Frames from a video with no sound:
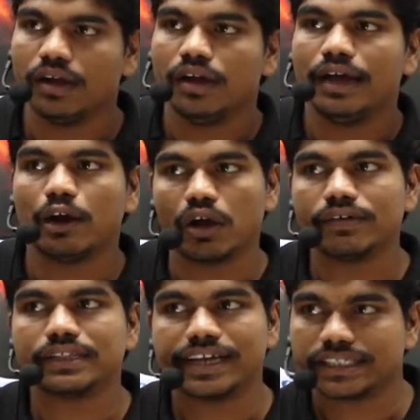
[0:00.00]
along
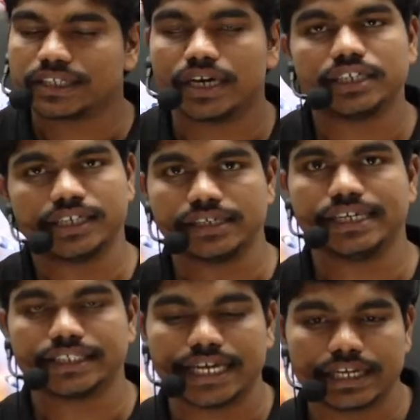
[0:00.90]
with Ericsson and
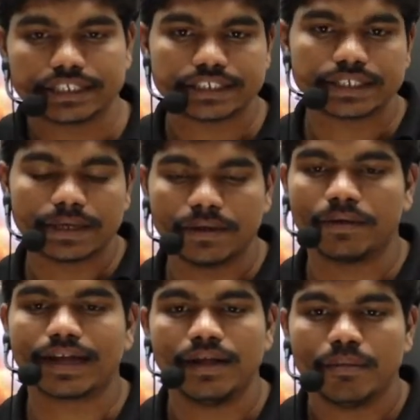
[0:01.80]
Stirling cycles.
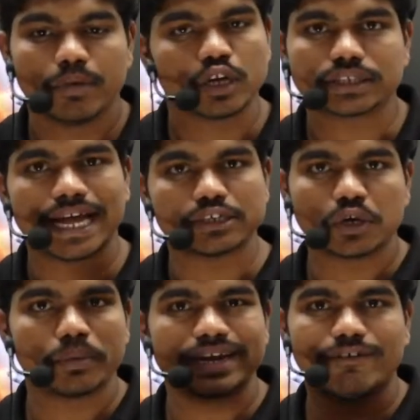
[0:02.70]
Okay, because Carnot
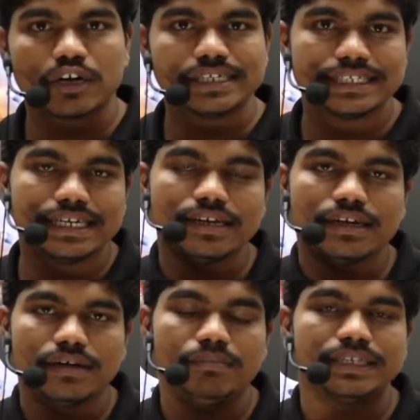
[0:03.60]
you might have already seen
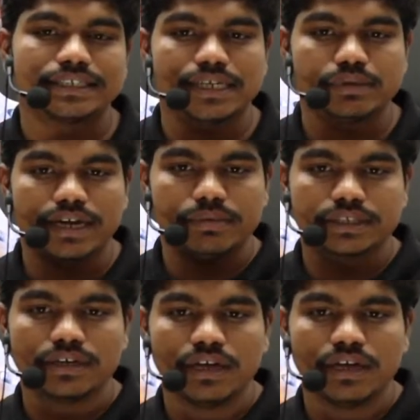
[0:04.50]
in basic thermodynamics.